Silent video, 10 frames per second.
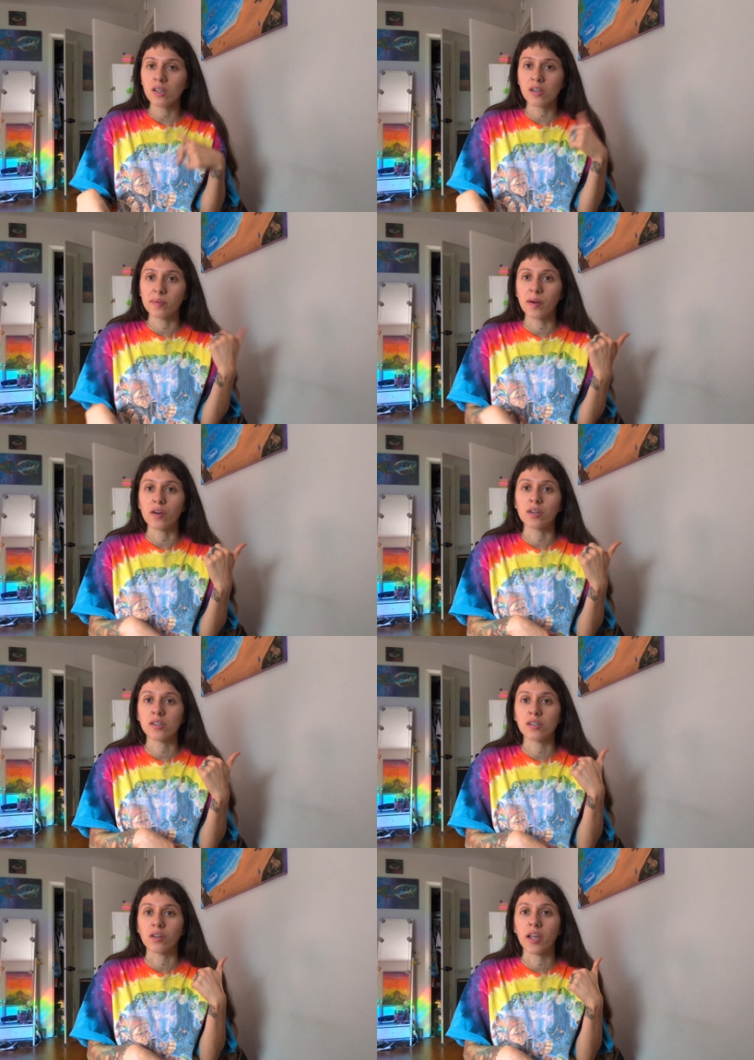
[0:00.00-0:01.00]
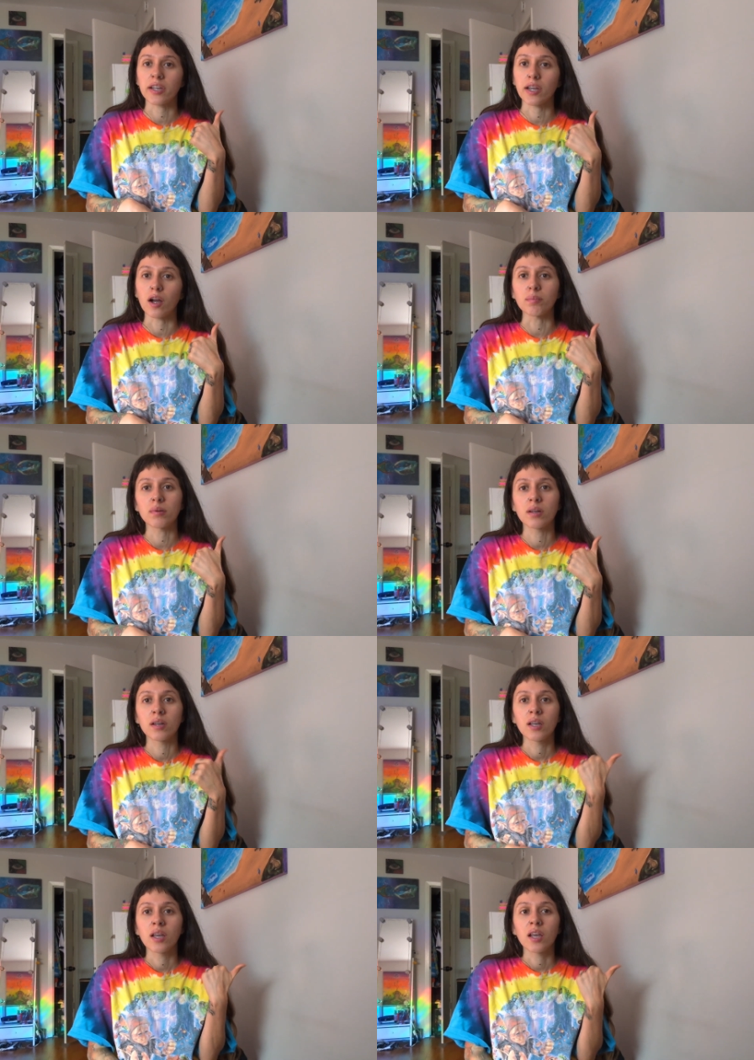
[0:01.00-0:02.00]
Some of my art is still hanging up
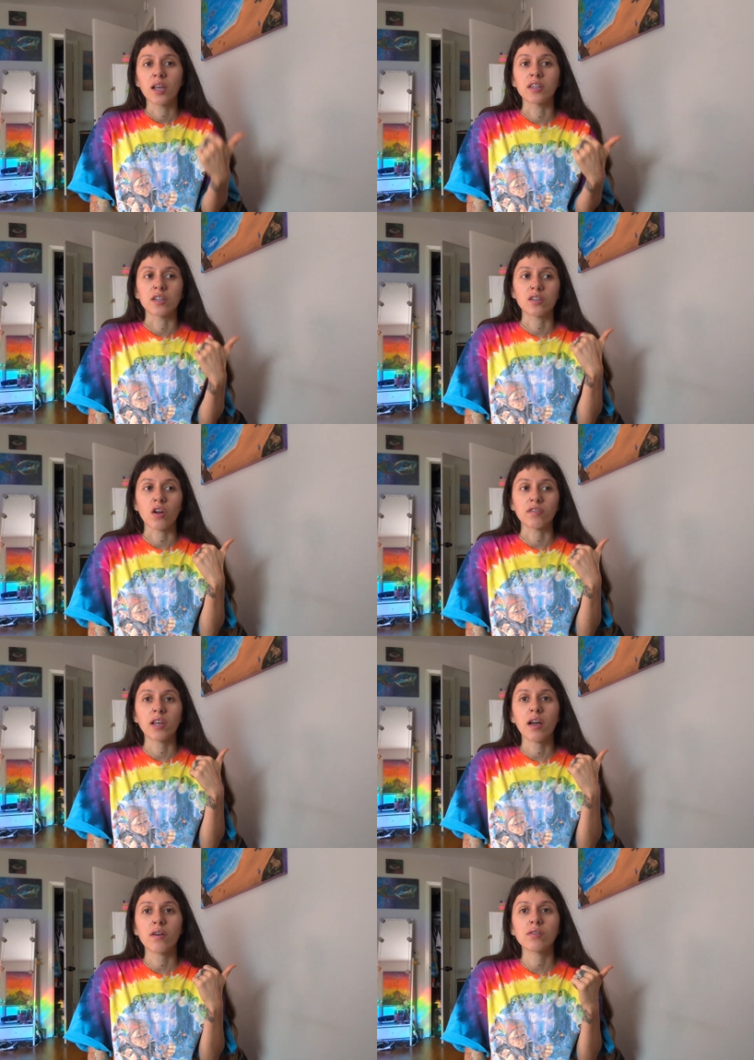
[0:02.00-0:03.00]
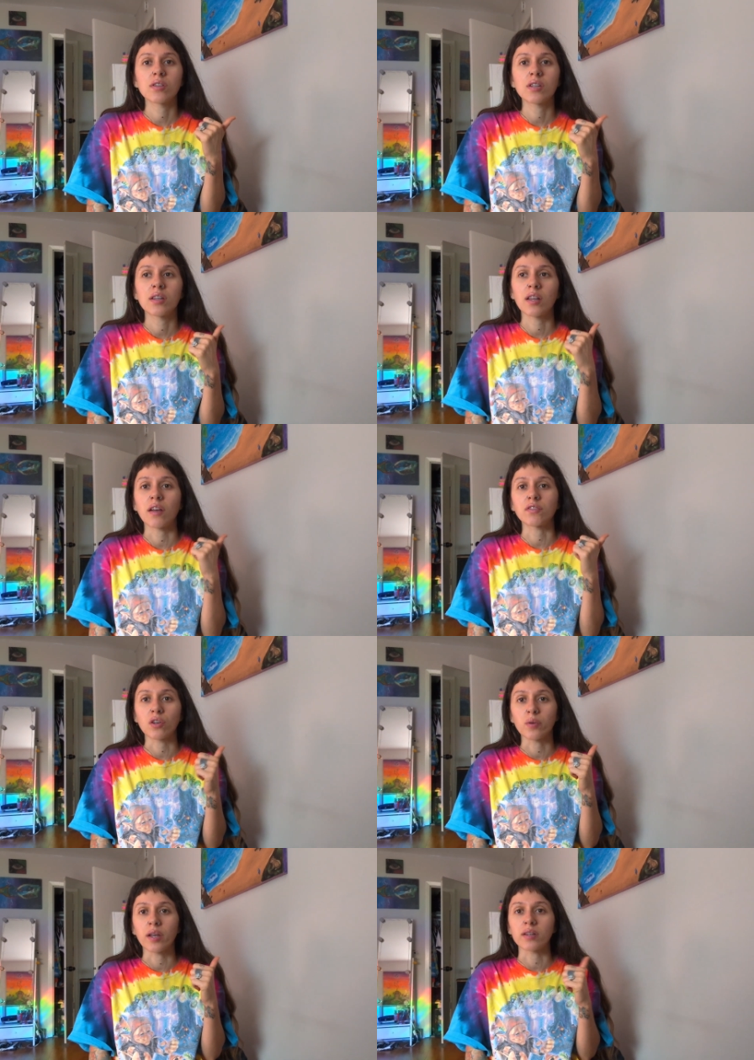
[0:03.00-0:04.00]
in this coffee house that I have to
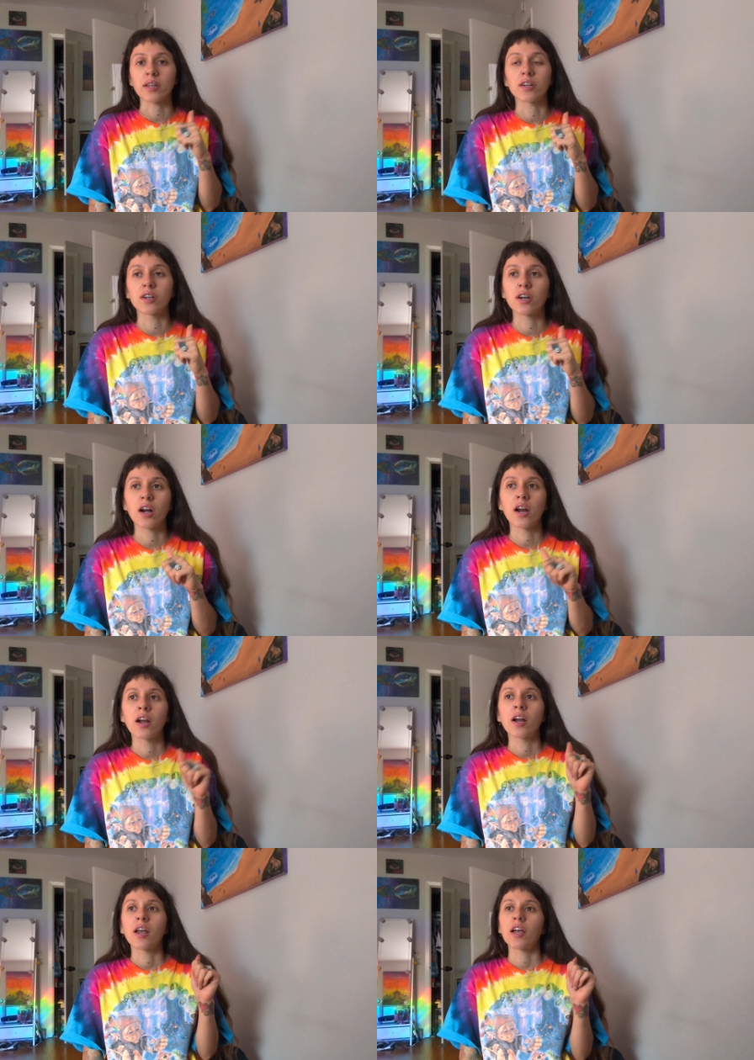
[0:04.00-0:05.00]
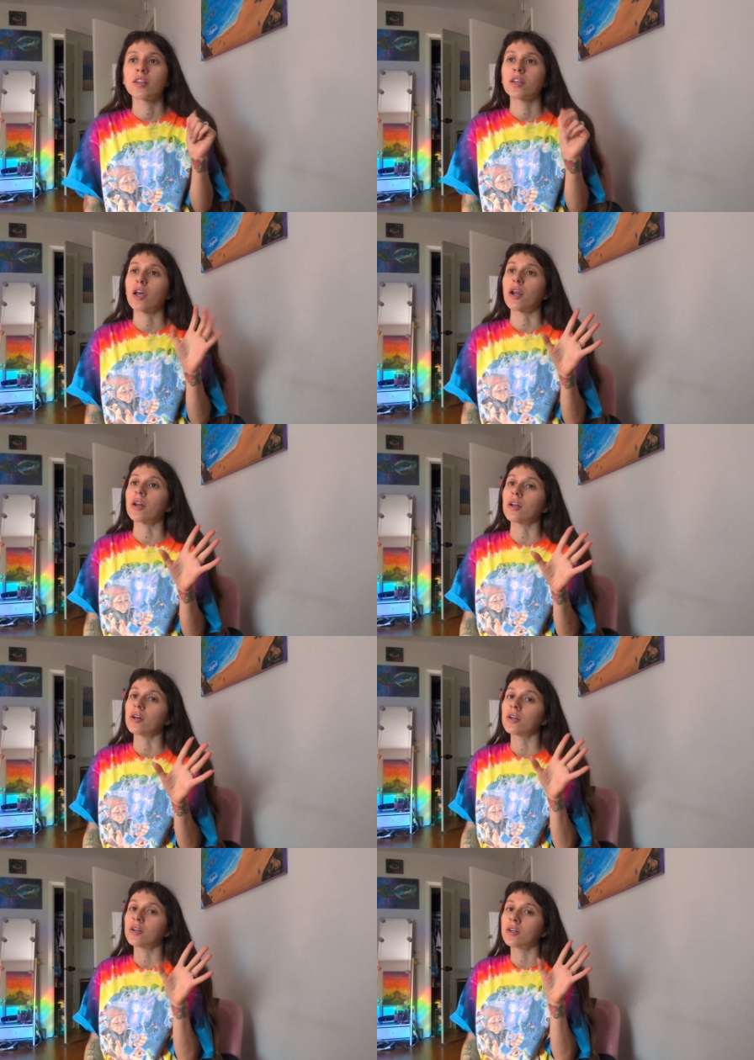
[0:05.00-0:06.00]
go get later. And then
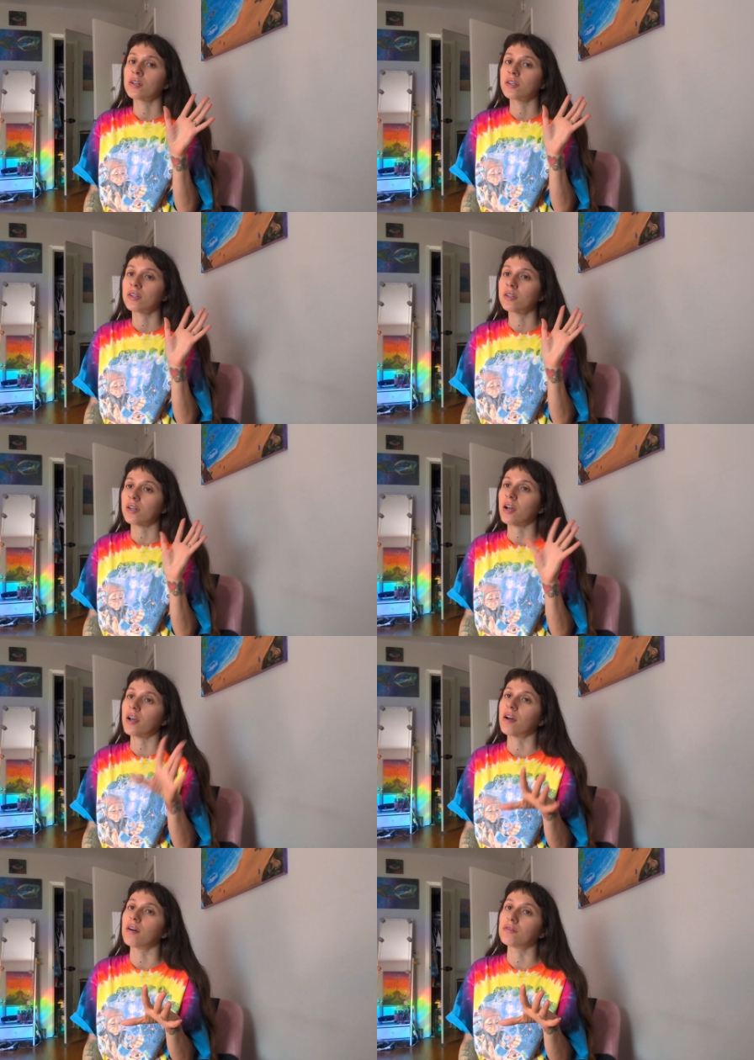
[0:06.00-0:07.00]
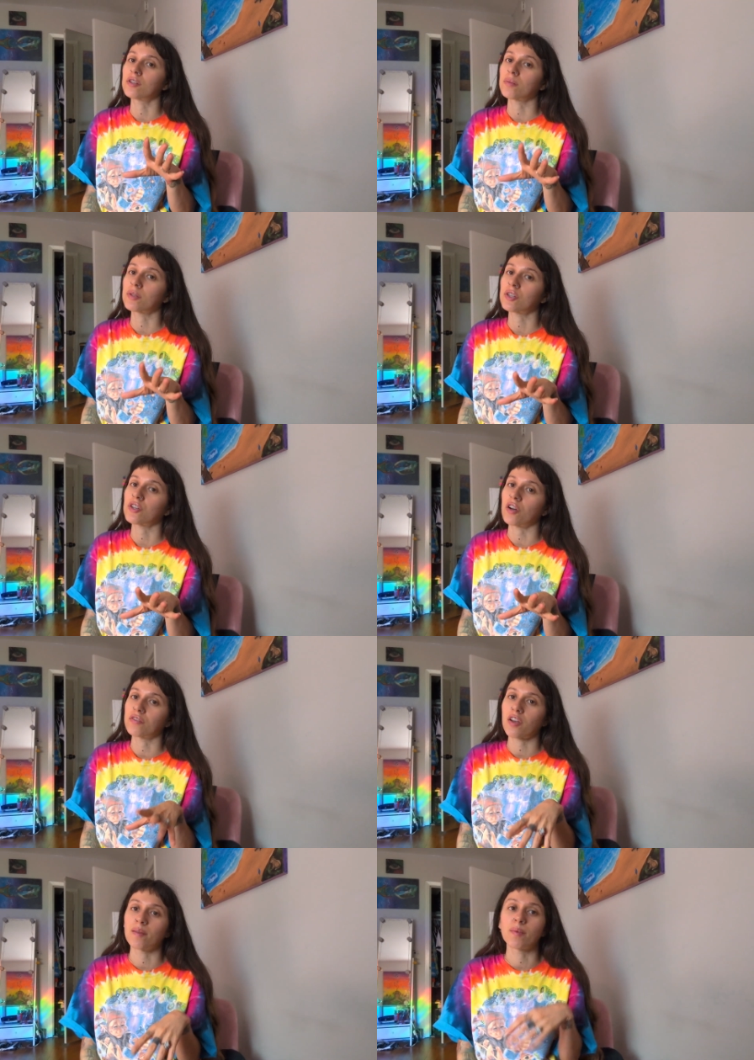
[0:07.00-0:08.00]
I have some
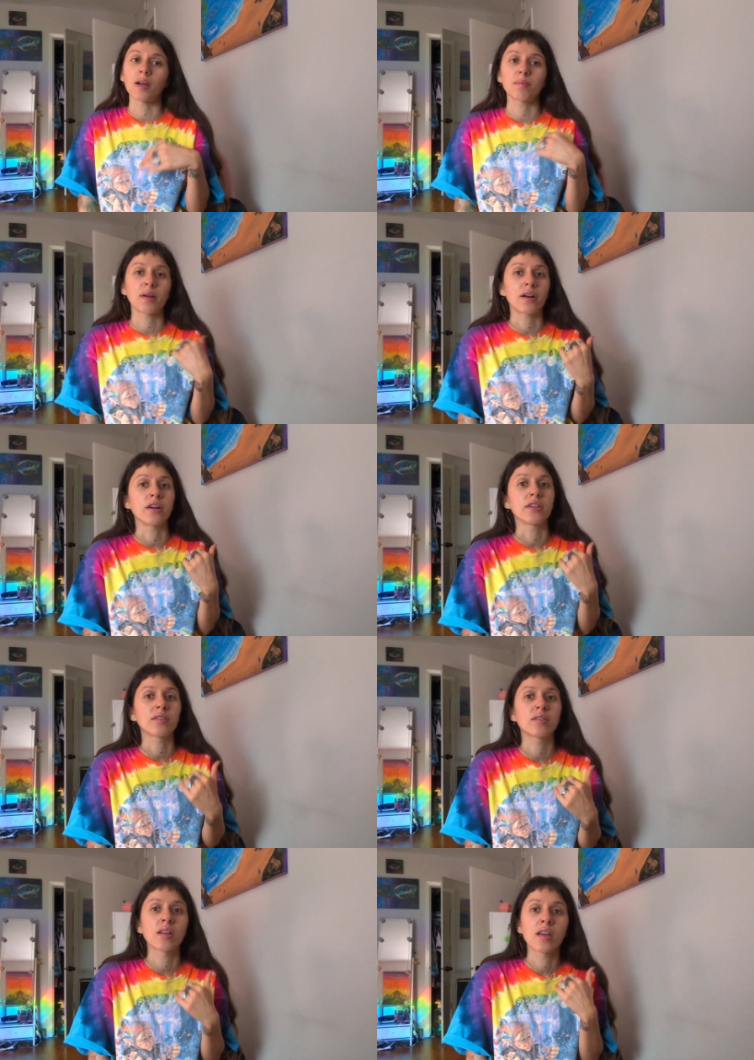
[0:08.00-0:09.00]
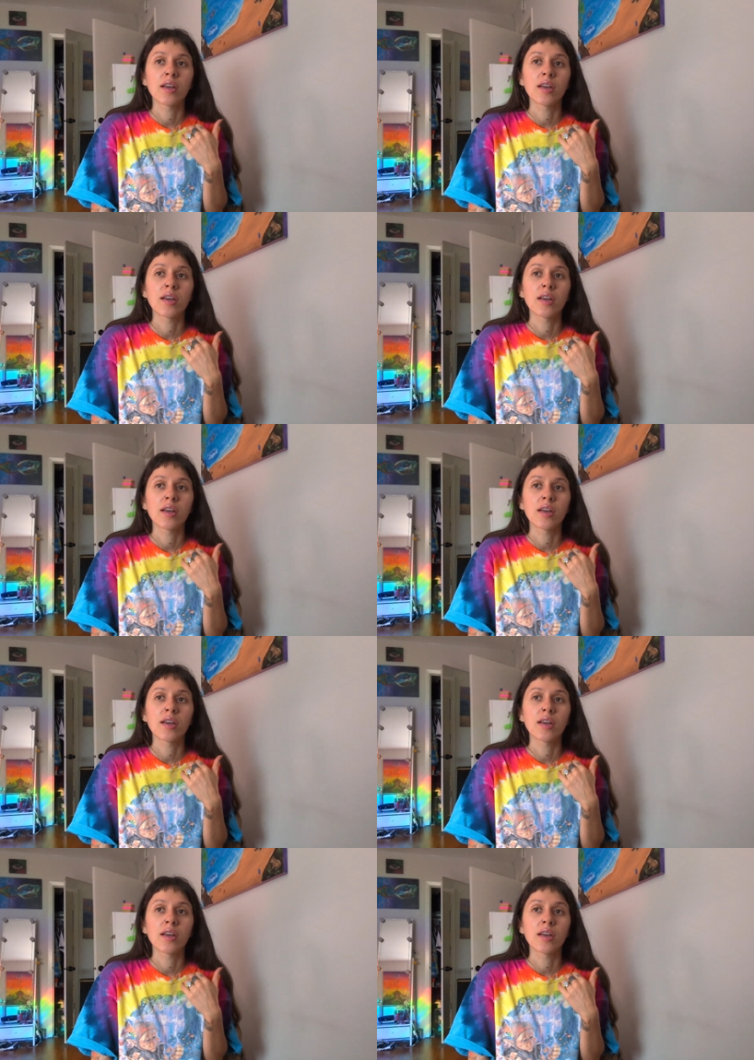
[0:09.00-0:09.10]
stuff at my parents'